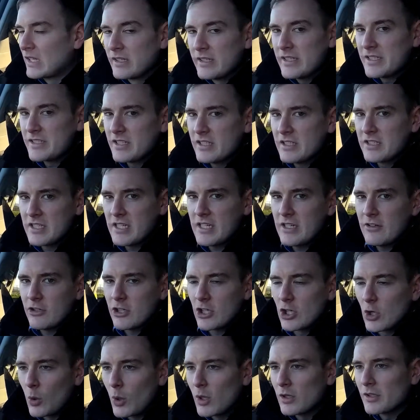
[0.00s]
It's the interior
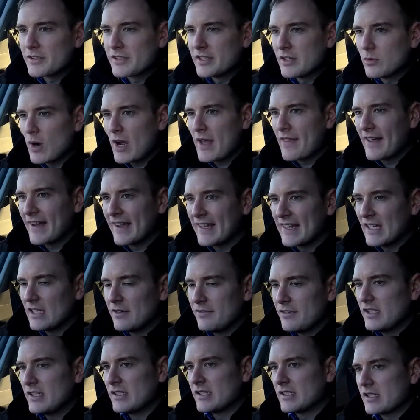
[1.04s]
quality where that give
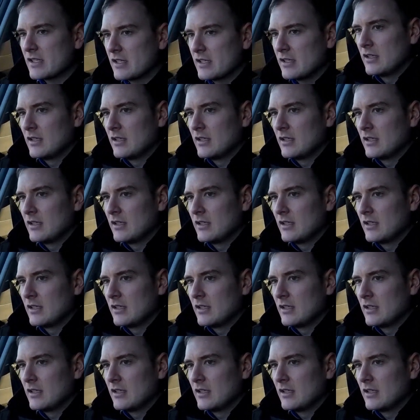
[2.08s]
is.